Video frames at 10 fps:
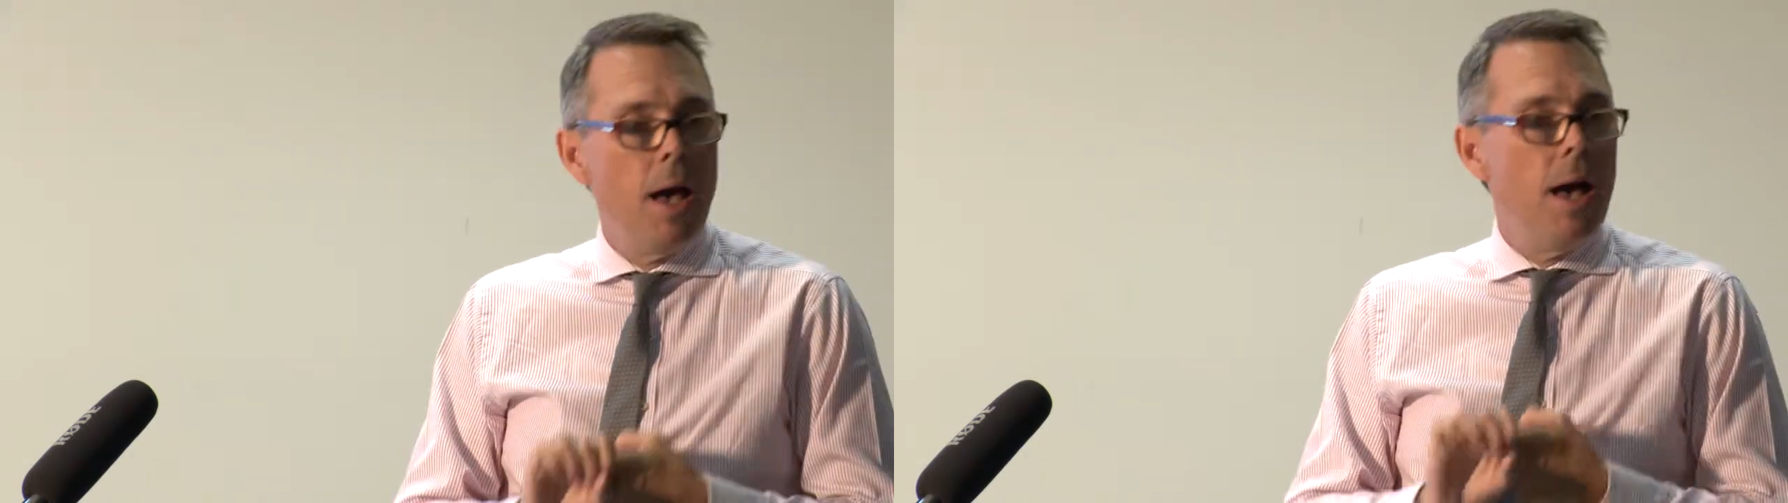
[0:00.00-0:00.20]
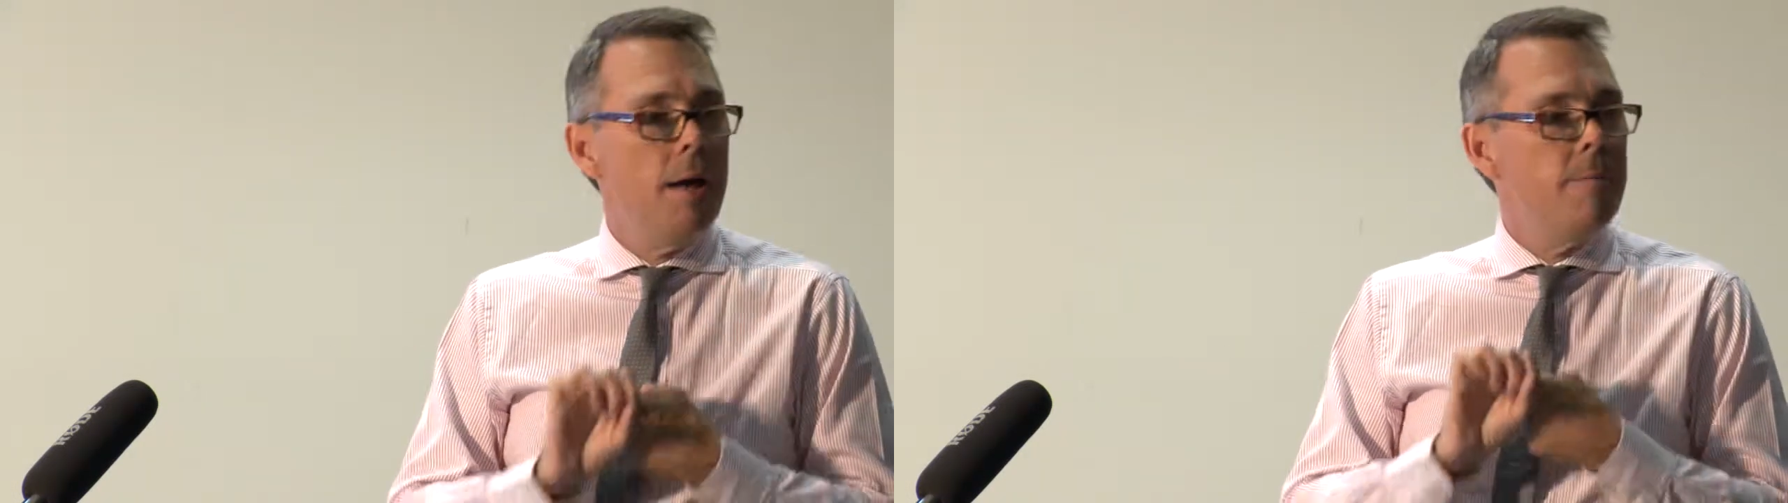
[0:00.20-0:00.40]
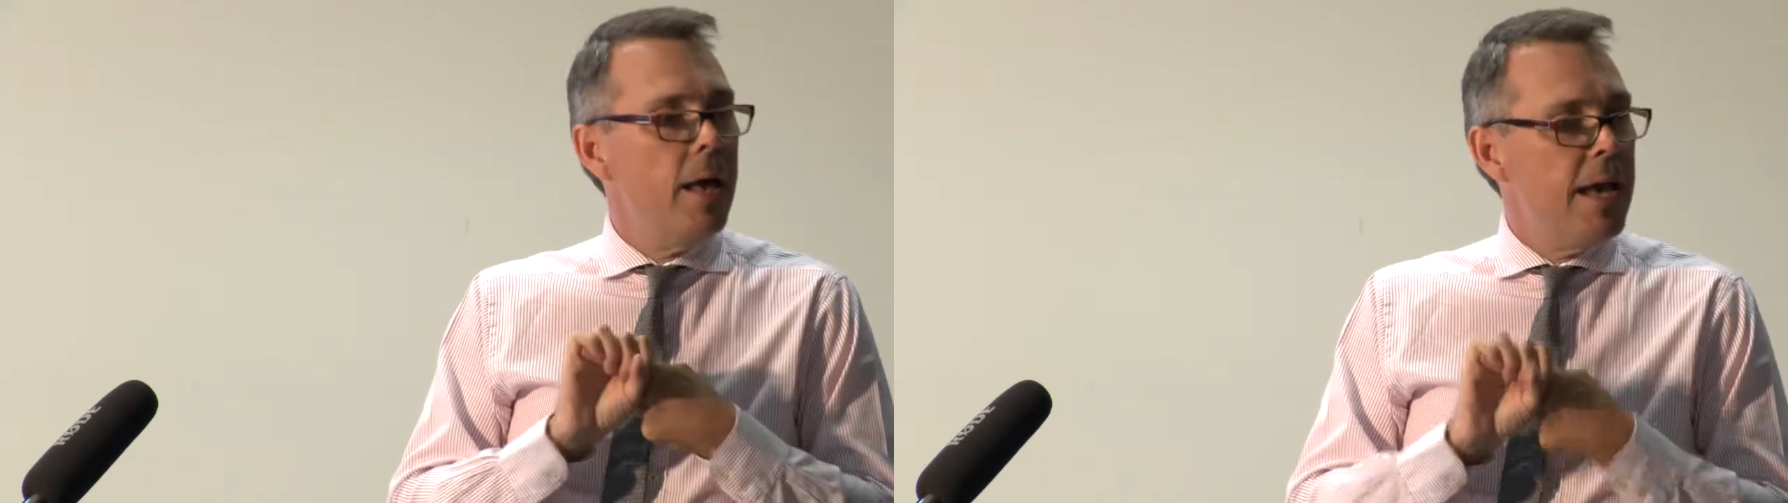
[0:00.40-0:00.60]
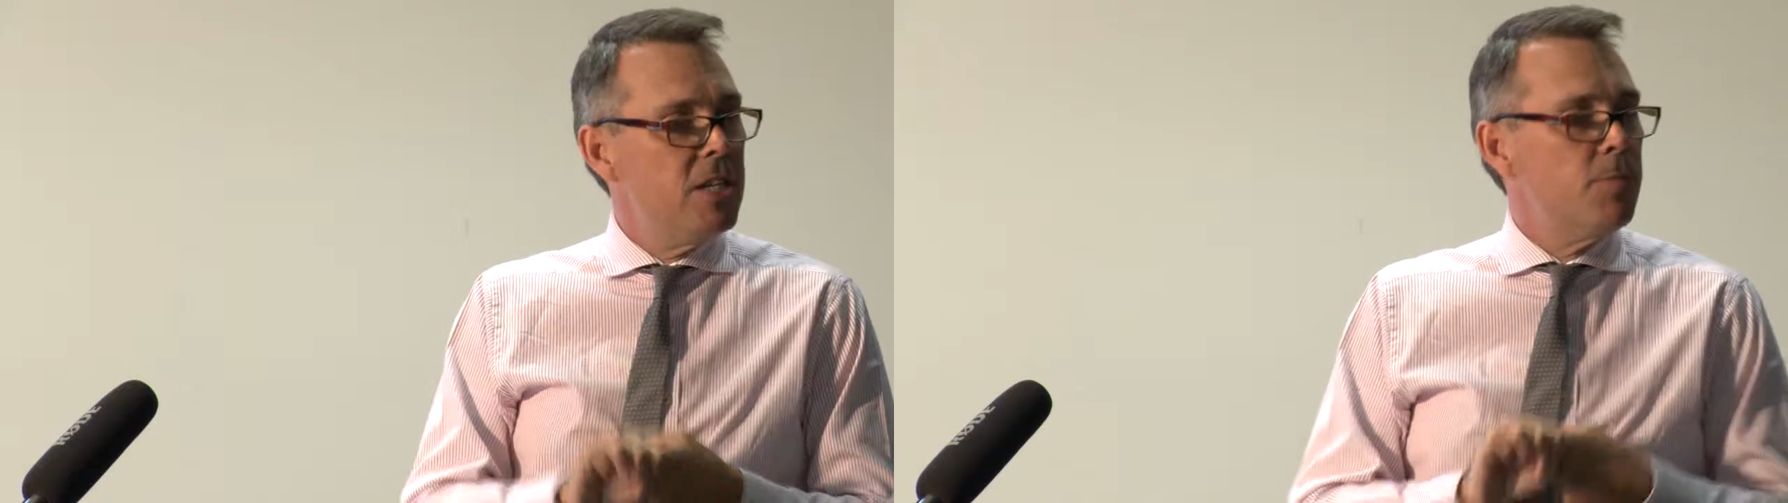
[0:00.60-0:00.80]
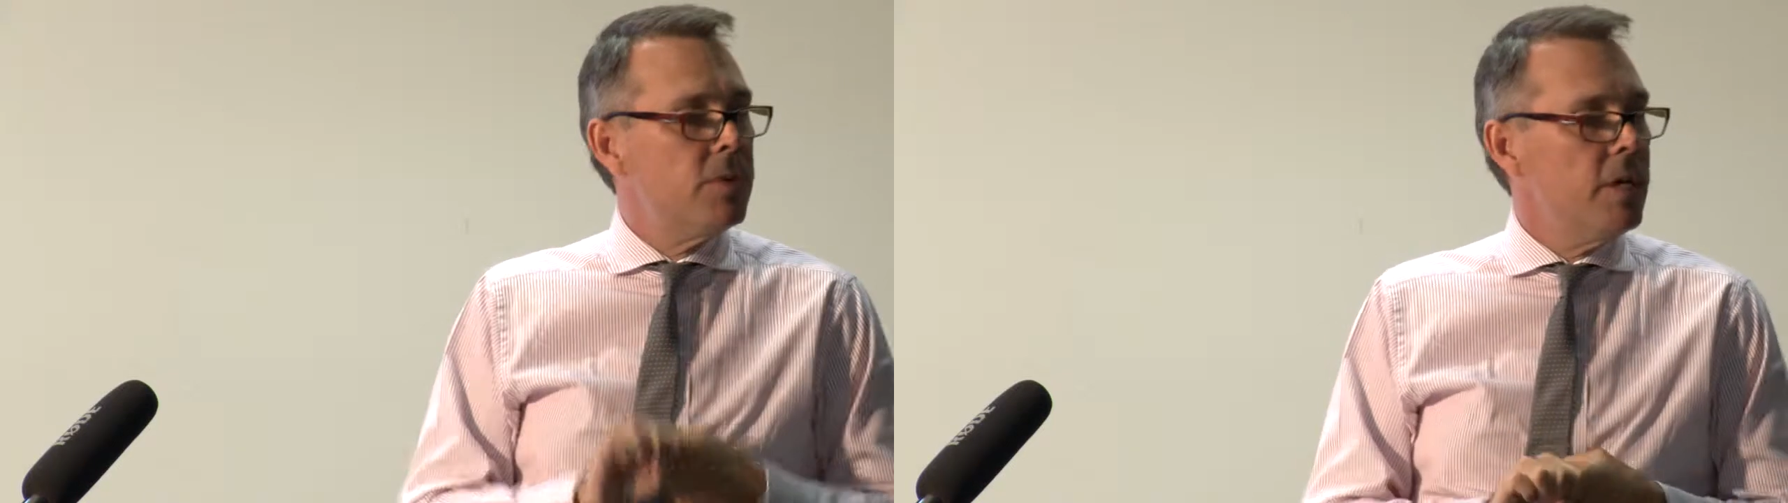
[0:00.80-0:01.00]

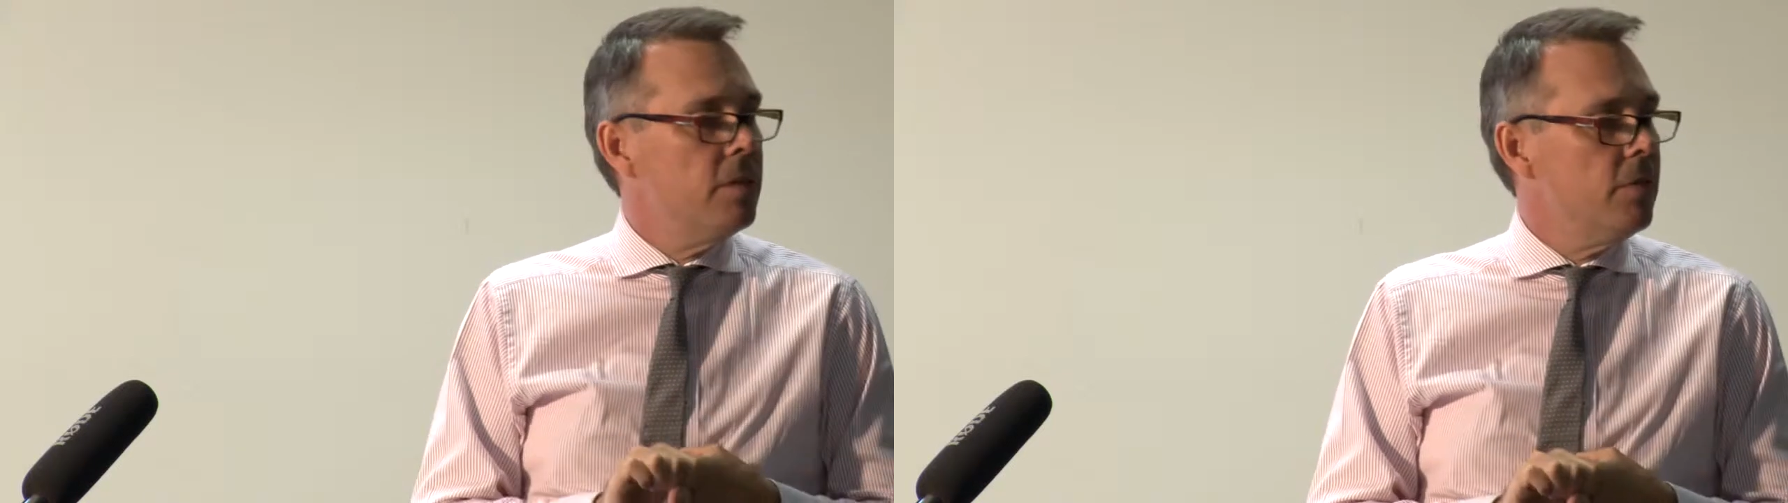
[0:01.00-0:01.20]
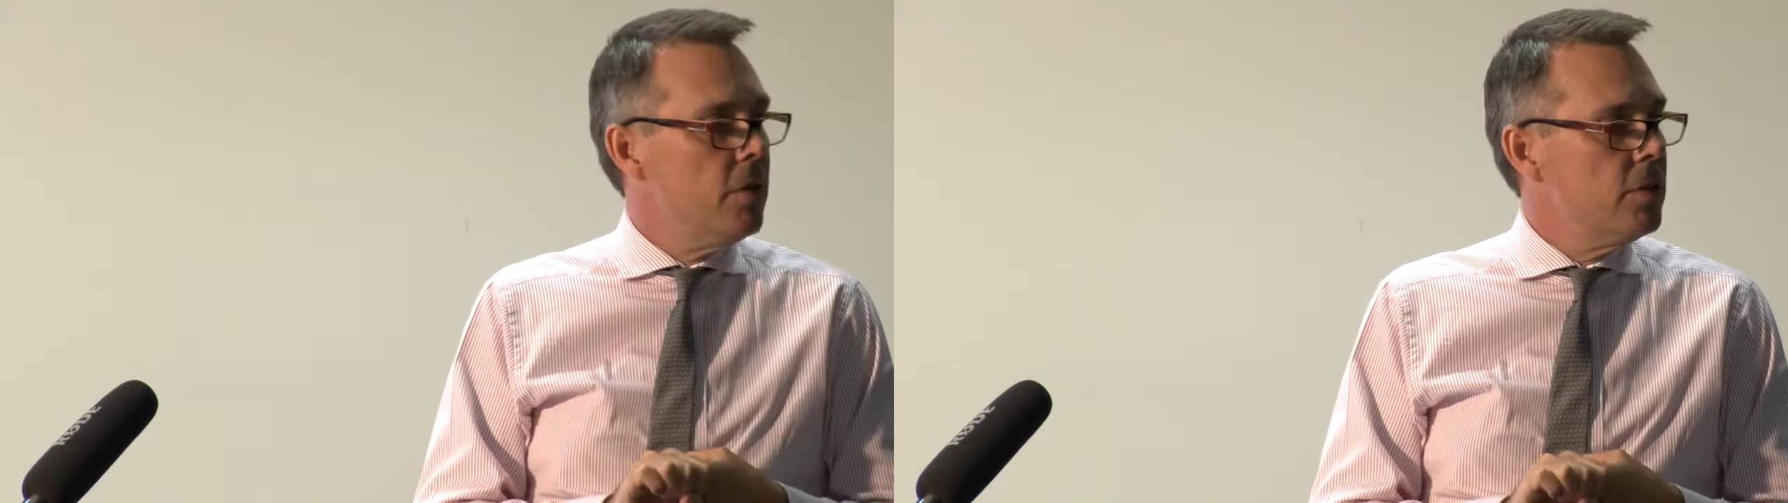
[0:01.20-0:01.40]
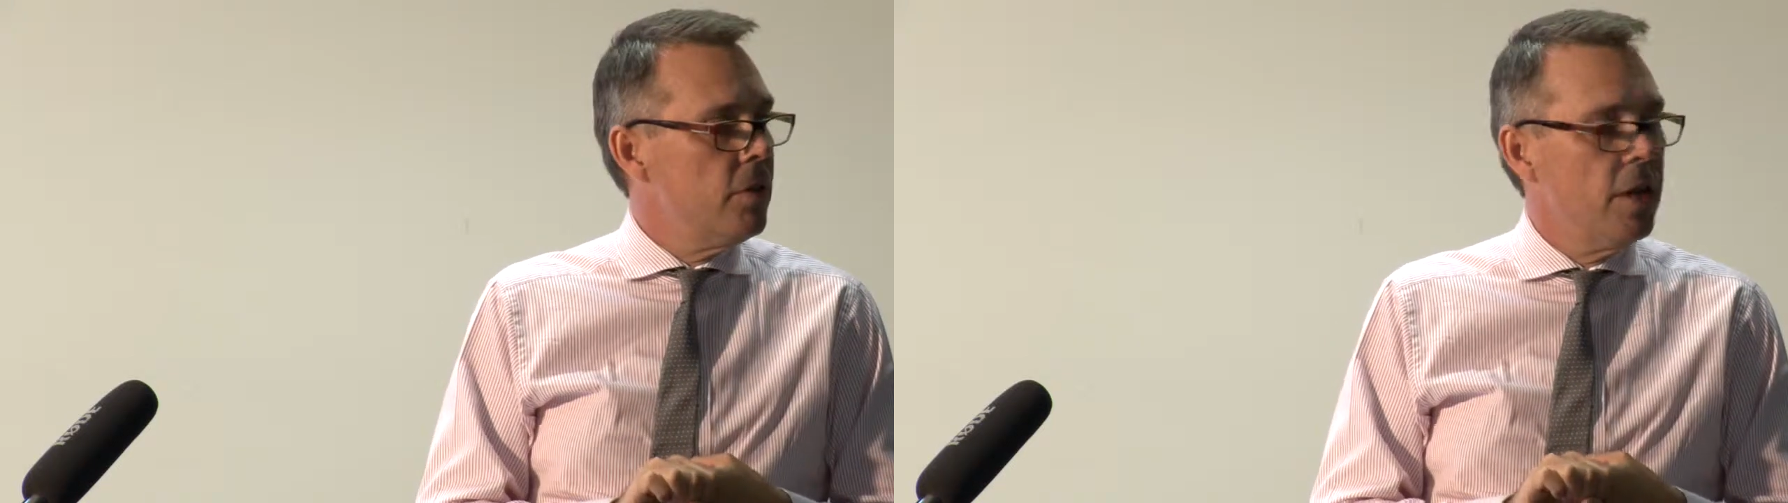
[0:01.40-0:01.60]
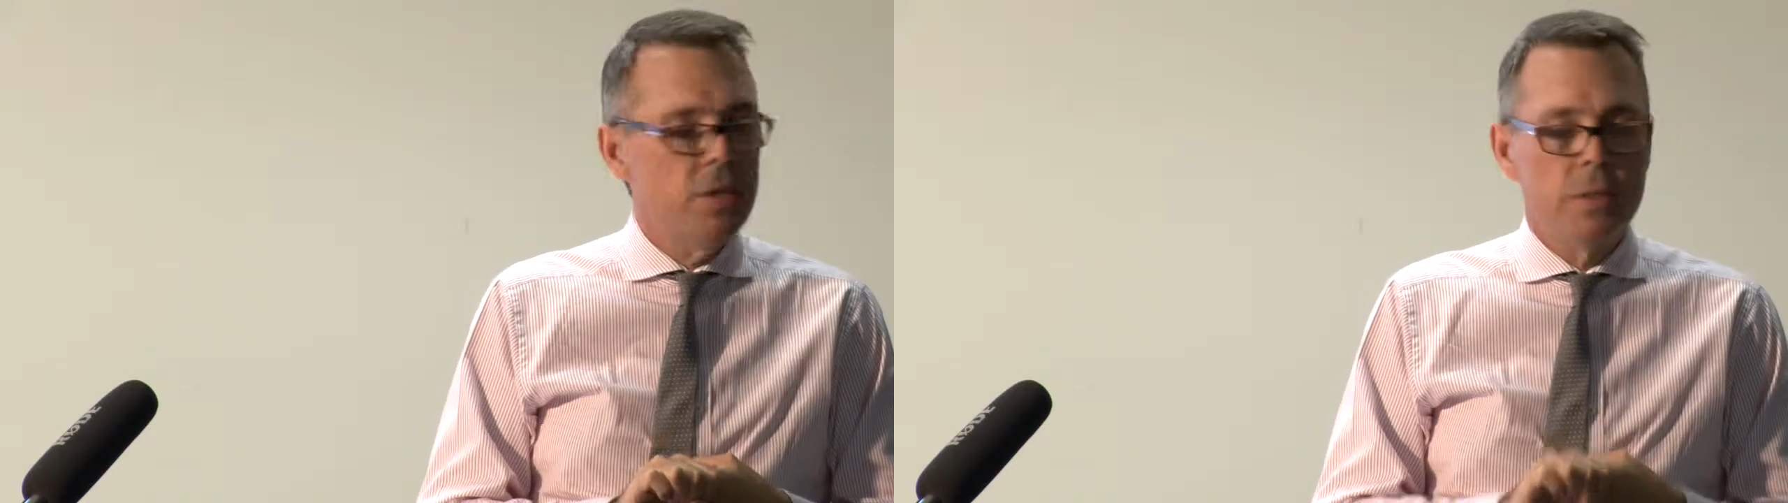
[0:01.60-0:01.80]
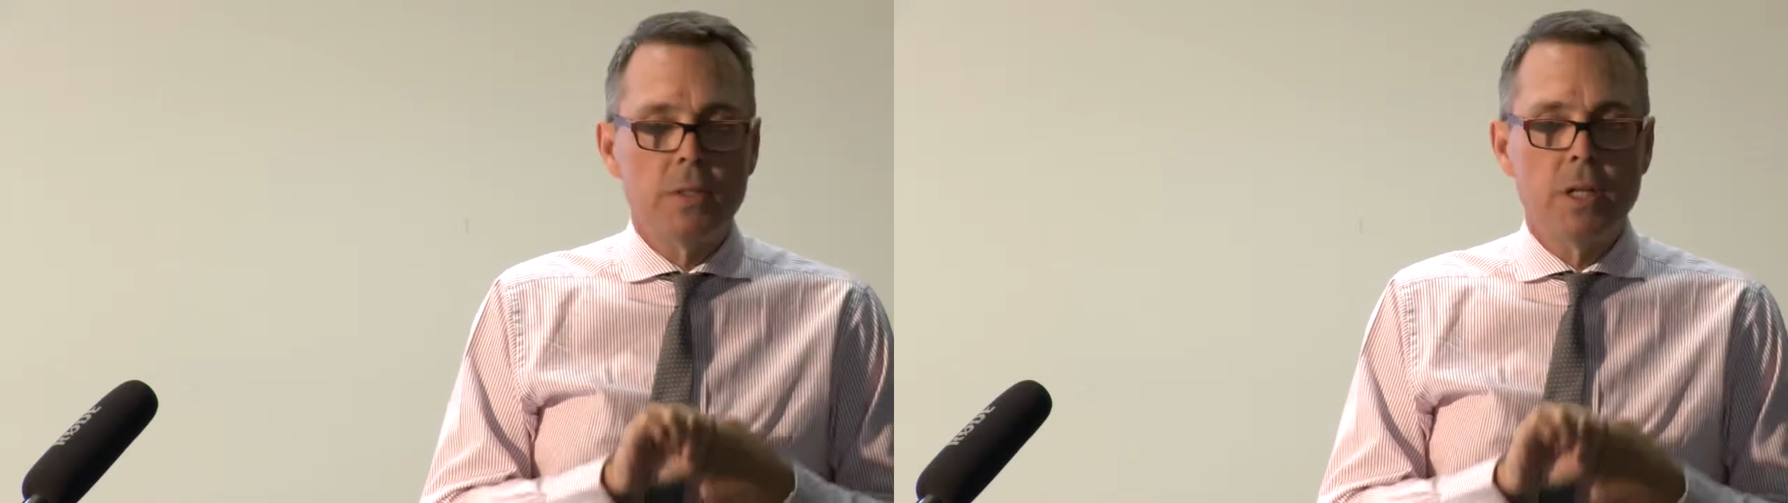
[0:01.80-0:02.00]
80% of those
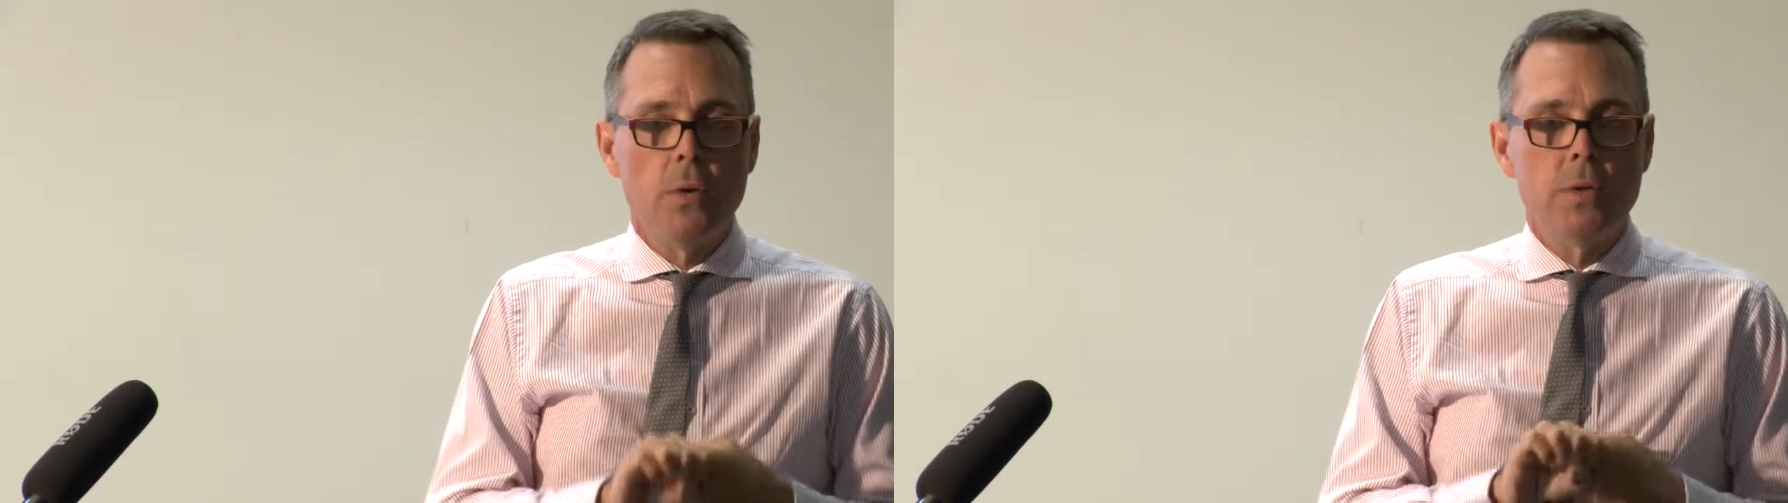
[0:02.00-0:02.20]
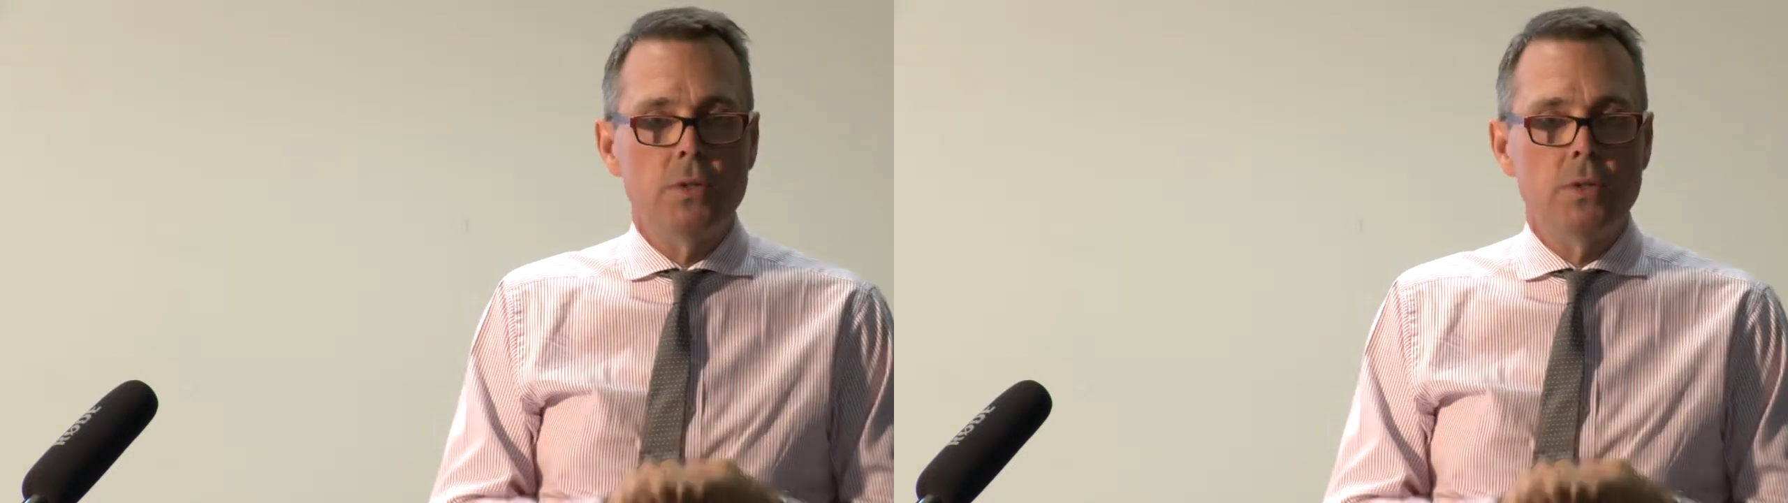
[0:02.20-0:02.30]
graduates go on